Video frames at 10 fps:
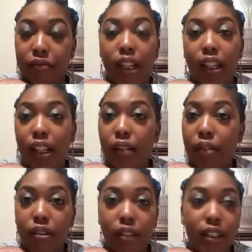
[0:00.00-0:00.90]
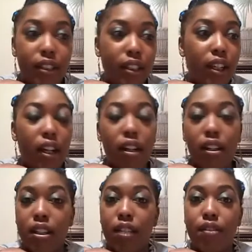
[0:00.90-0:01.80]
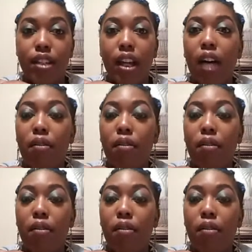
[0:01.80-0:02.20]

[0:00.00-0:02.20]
and then when Kristen called herself say, I